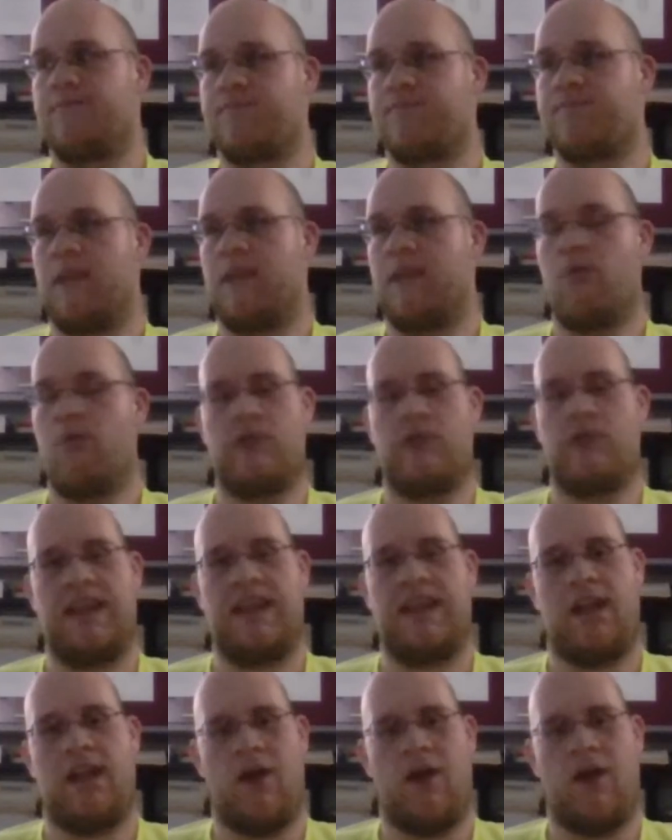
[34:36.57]
It won't take
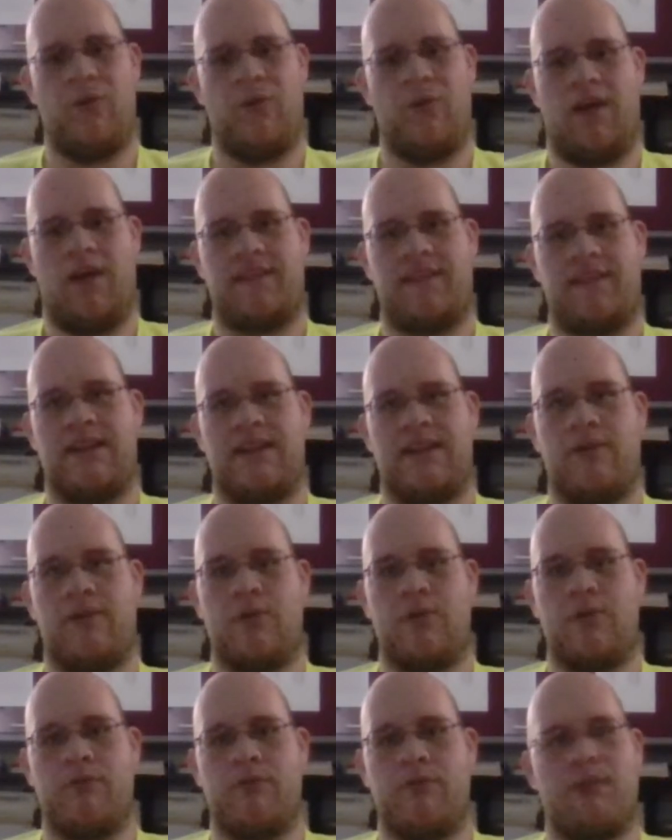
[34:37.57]
a whole lot to do.